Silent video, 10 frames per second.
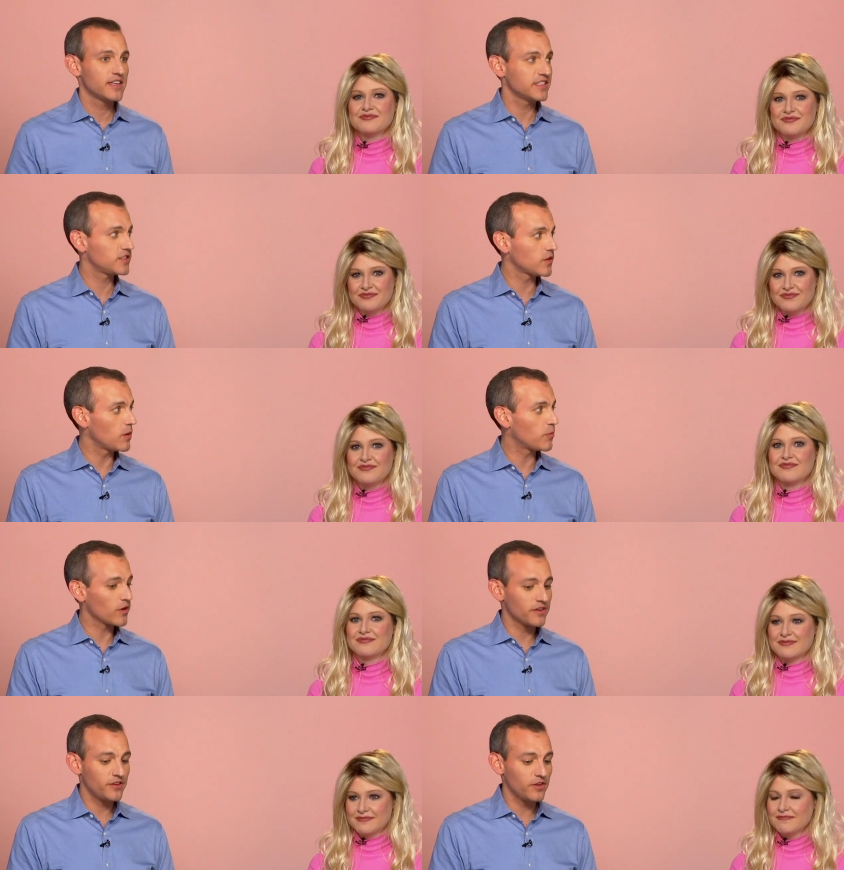Speaker 1: is so
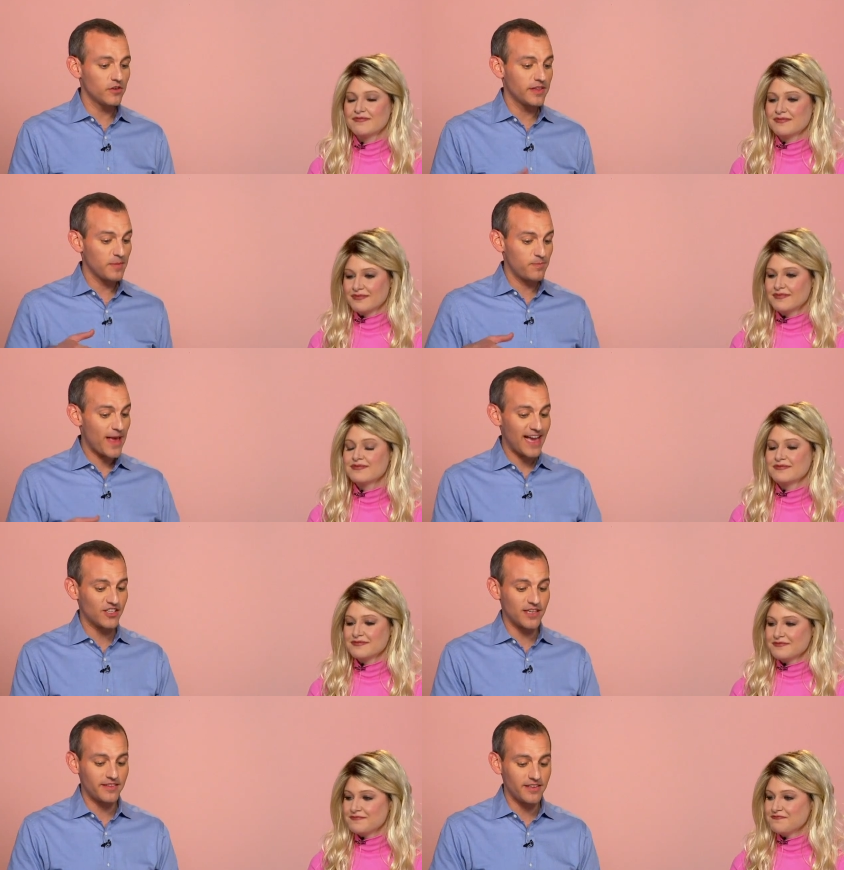important too, and they
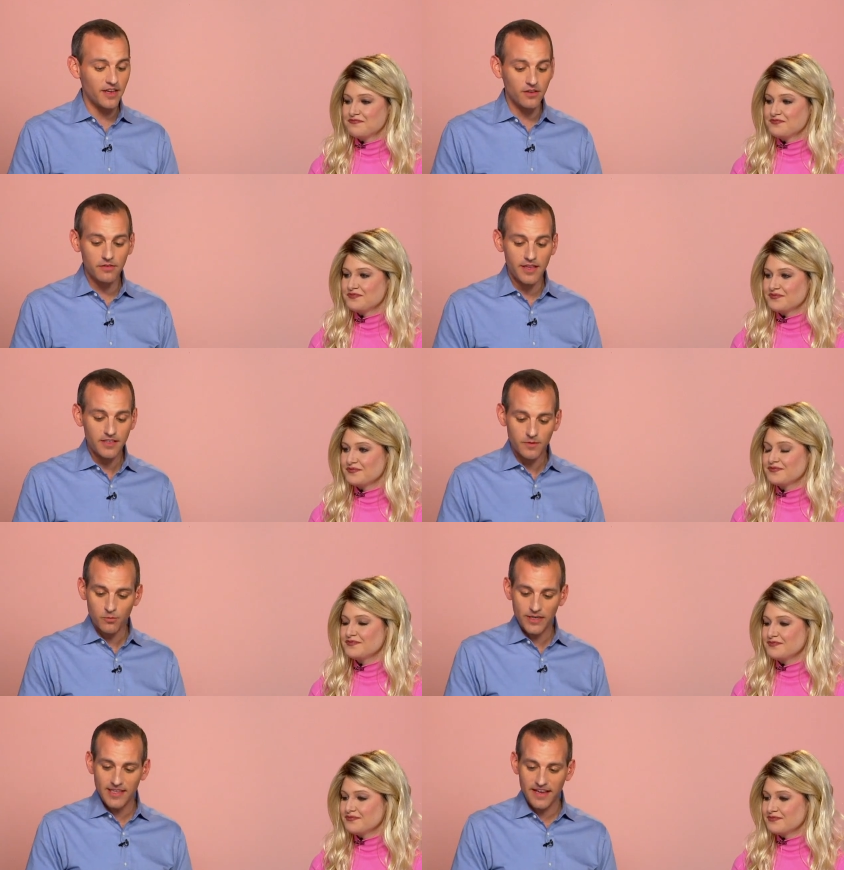package that together. Thanks for
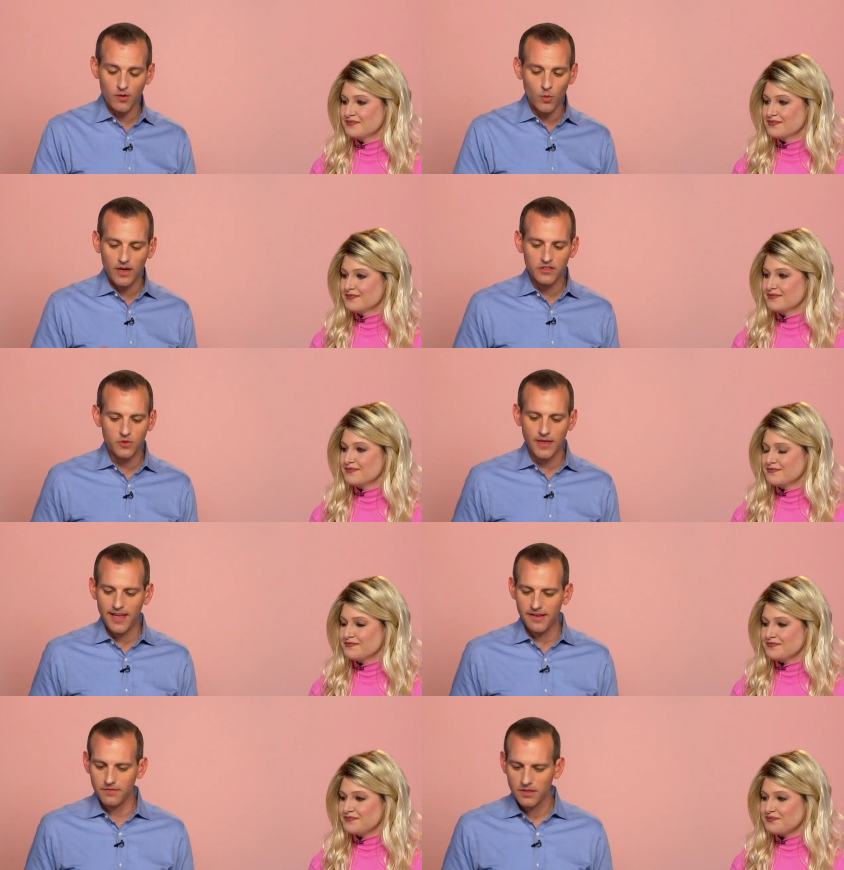bringing that in. What else do we
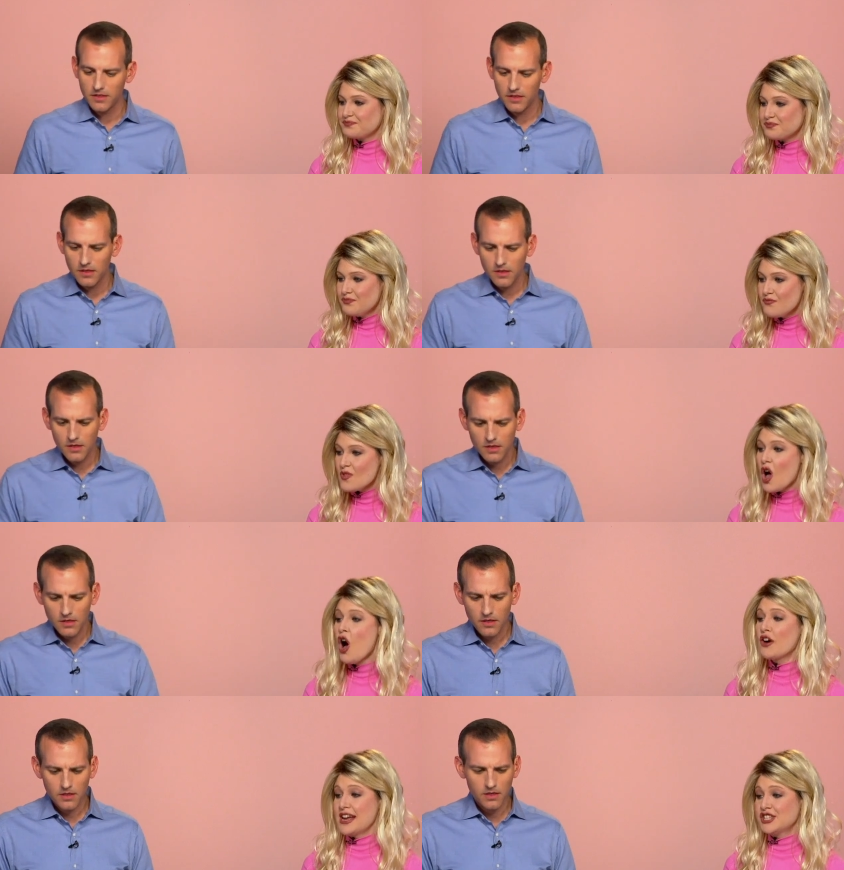have?
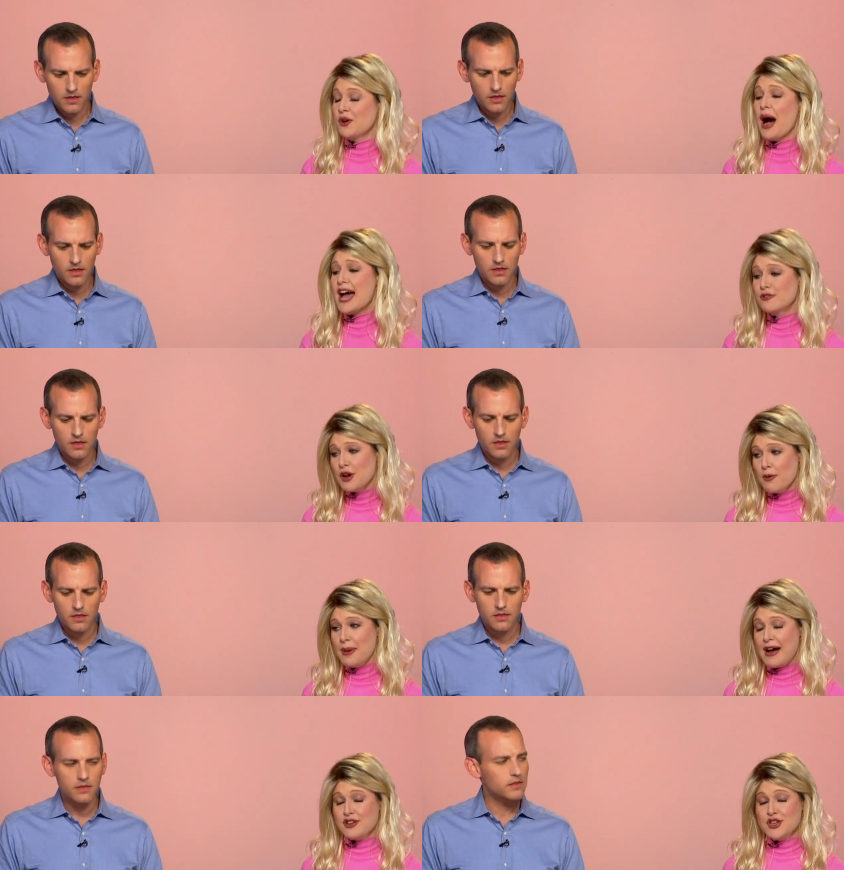
Speaker 2: All right, so I don't know
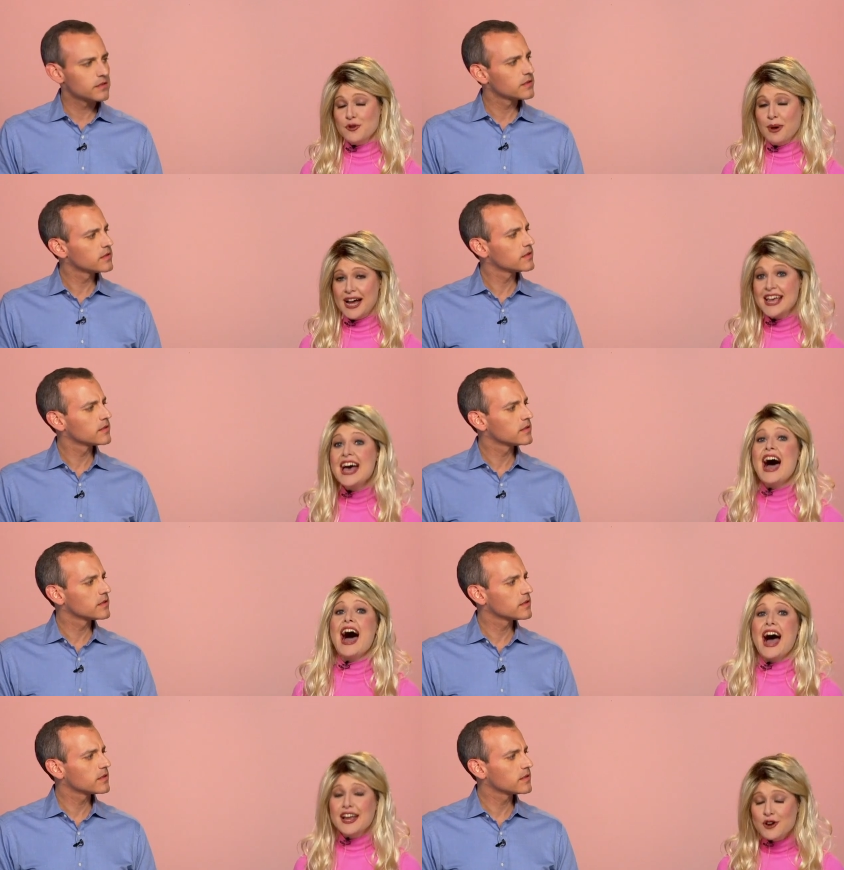about you, but
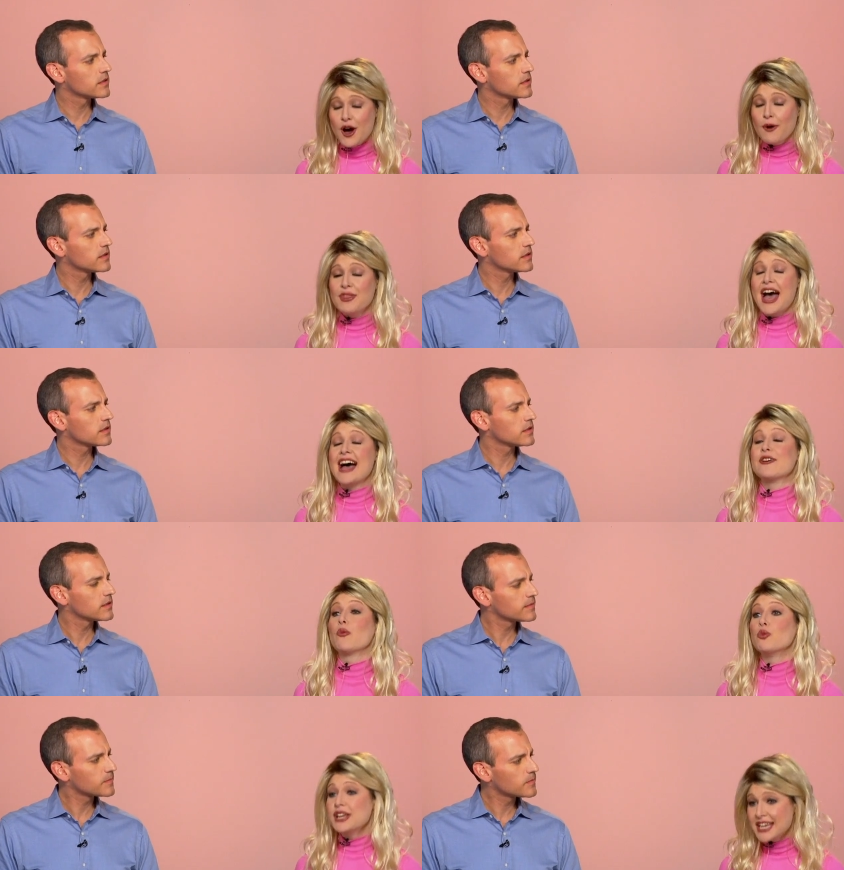I know
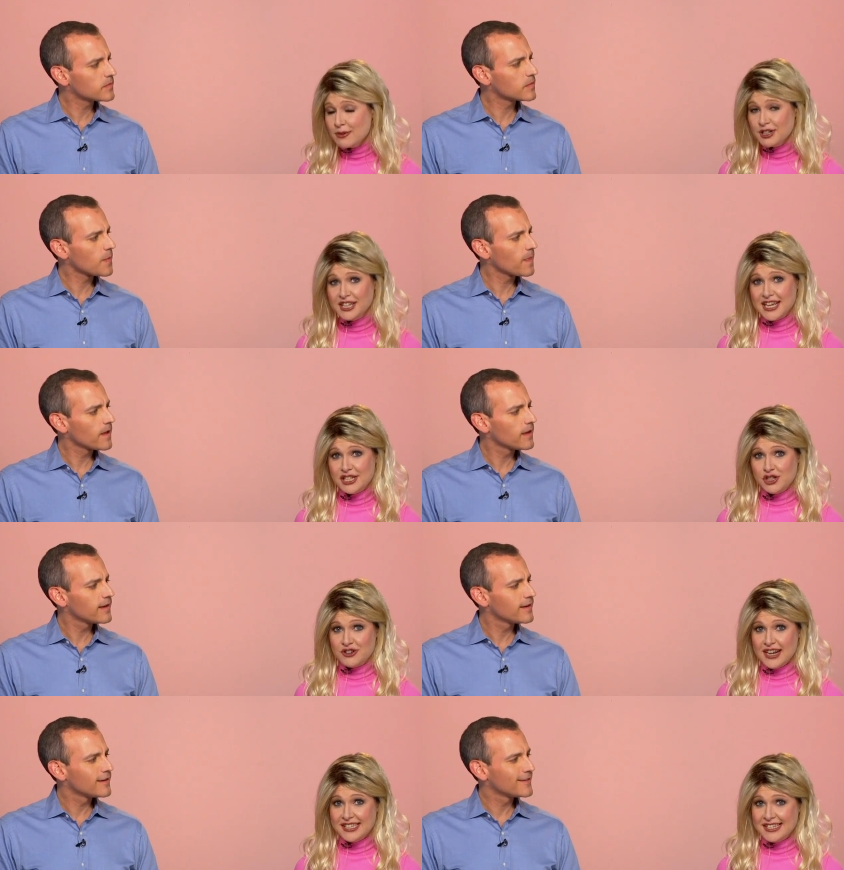that we can really get
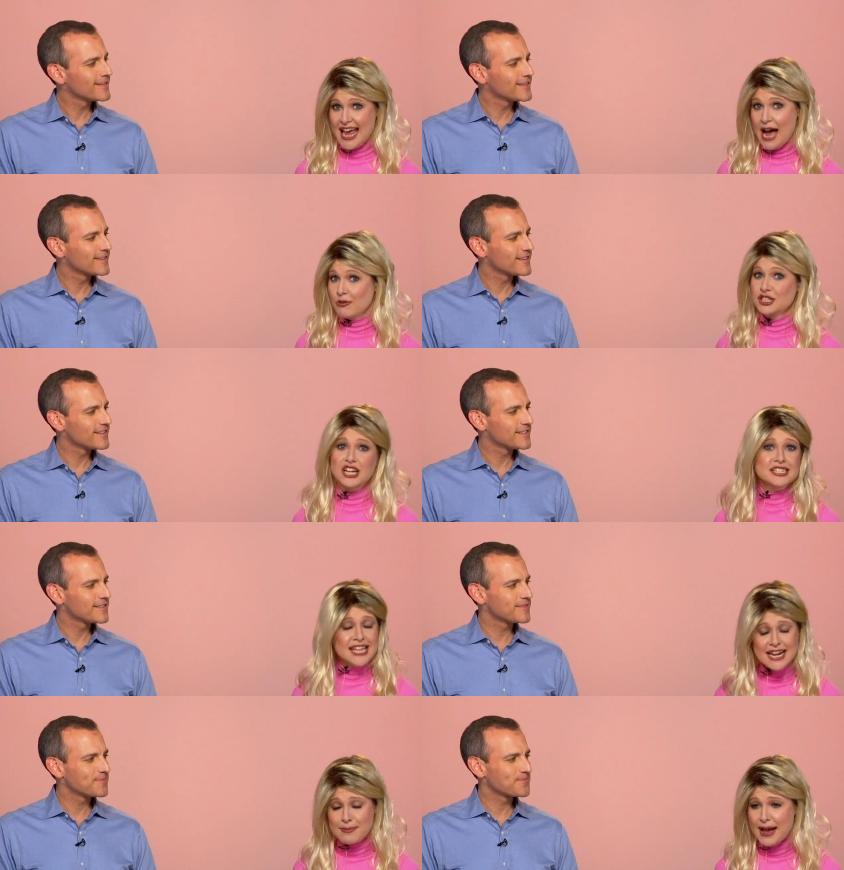stressed out. We're just
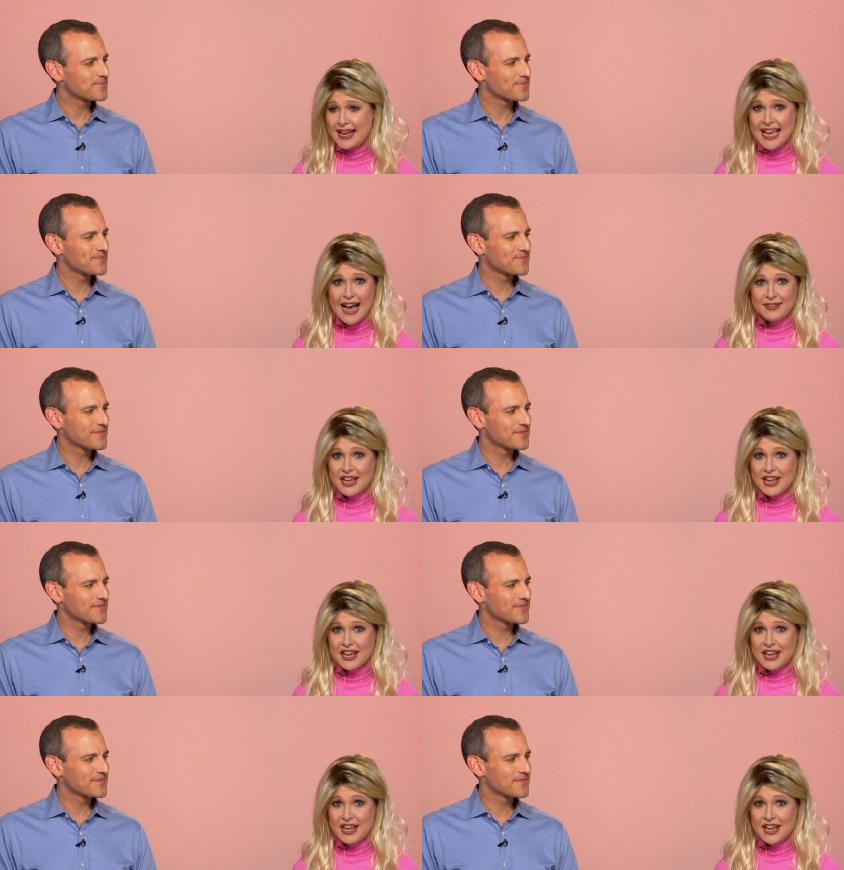getting back out